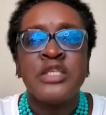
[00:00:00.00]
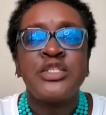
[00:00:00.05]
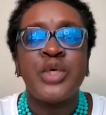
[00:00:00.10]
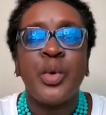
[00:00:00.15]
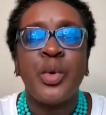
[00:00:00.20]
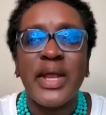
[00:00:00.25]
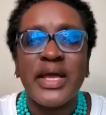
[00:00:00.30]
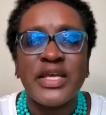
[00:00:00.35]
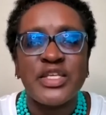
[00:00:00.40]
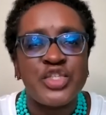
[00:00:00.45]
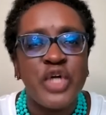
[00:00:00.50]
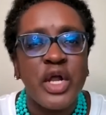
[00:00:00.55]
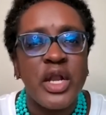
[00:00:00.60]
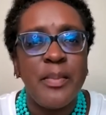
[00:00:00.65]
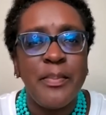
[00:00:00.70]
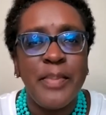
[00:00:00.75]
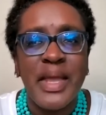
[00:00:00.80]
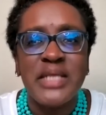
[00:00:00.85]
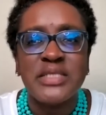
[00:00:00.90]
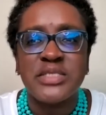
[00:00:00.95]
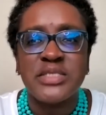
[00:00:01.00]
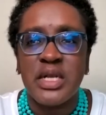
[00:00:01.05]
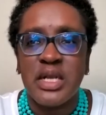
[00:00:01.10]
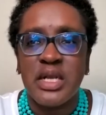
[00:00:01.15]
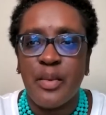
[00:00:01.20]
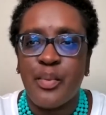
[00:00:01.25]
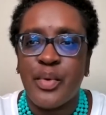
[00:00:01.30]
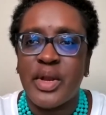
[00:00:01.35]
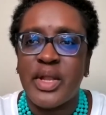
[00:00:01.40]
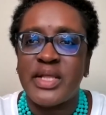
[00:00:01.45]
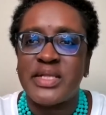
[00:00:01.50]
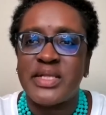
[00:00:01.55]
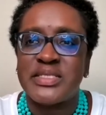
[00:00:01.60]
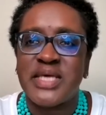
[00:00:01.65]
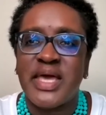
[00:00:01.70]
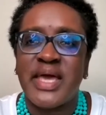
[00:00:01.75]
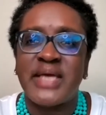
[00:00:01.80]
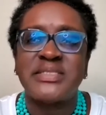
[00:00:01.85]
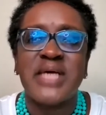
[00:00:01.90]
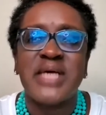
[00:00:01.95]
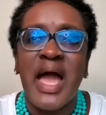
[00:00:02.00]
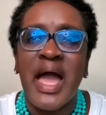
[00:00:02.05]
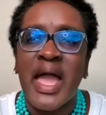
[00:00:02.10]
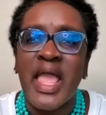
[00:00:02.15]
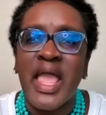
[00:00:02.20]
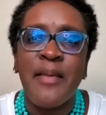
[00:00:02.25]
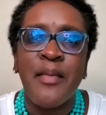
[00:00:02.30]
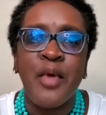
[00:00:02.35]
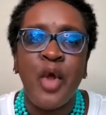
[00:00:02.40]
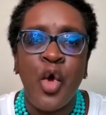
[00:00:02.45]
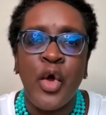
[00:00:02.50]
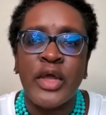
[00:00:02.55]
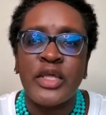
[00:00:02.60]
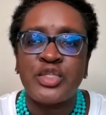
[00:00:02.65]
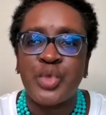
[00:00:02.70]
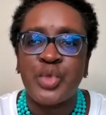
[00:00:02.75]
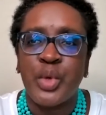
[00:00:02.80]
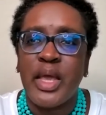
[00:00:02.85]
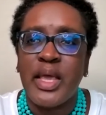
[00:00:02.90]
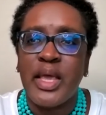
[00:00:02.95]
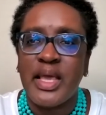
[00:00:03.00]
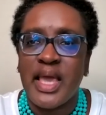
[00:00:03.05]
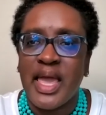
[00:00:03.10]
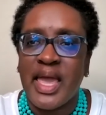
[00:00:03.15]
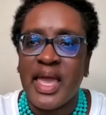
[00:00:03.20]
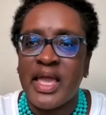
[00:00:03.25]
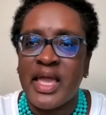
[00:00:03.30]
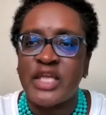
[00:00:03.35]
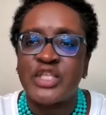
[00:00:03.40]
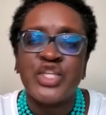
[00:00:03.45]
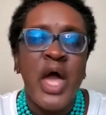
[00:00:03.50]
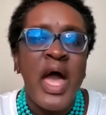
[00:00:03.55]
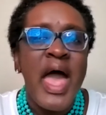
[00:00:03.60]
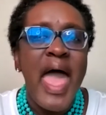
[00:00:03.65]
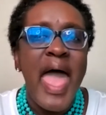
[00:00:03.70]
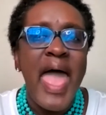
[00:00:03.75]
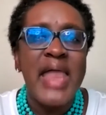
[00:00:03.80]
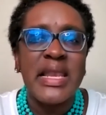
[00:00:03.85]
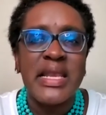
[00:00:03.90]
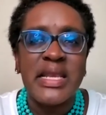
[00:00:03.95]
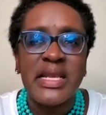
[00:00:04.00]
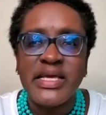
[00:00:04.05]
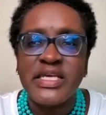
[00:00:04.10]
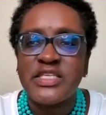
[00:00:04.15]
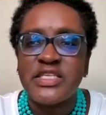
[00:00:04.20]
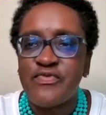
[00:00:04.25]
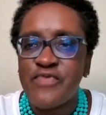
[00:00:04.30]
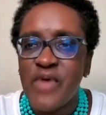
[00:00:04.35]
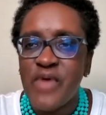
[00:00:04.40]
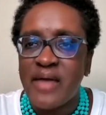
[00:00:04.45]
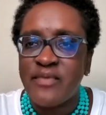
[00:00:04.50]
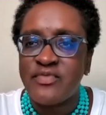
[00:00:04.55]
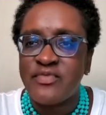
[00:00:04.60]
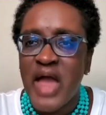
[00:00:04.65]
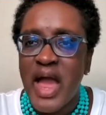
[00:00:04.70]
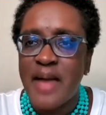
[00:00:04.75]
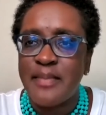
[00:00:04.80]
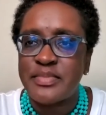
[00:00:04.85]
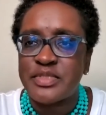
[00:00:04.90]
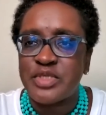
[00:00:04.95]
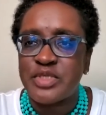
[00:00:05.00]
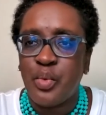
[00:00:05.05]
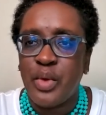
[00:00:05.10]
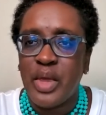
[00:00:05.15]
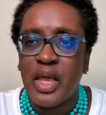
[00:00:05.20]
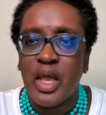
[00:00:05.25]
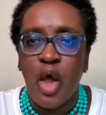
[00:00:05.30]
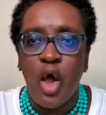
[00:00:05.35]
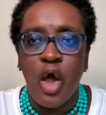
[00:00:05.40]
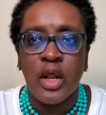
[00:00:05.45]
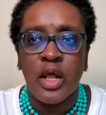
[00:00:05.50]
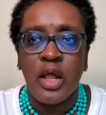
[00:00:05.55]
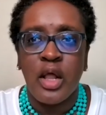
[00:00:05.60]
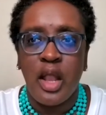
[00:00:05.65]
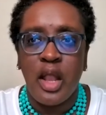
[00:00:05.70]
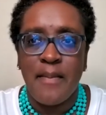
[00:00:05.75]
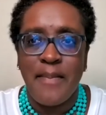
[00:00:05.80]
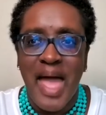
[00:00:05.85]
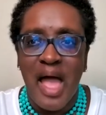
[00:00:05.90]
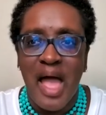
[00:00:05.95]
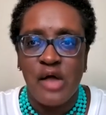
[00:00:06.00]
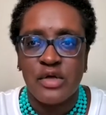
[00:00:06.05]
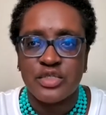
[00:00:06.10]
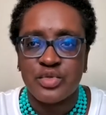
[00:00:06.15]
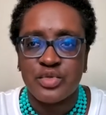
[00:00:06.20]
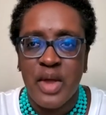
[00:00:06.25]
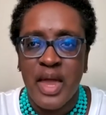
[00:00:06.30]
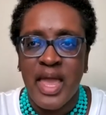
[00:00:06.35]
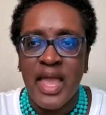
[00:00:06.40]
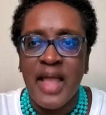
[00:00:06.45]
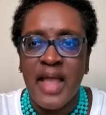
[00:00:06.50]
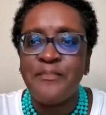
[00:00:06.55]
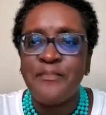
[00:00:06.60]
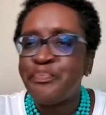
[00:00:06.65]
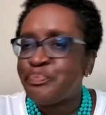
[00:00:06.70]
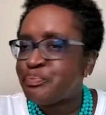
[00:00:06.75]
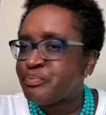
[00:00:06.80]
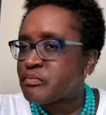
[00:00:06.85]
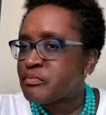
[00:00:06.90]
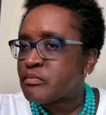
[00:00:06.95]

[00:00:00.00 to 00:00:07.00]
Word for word: So when I started being deliberate and says, I am going to engage at least five times a week on Clubhouse, right?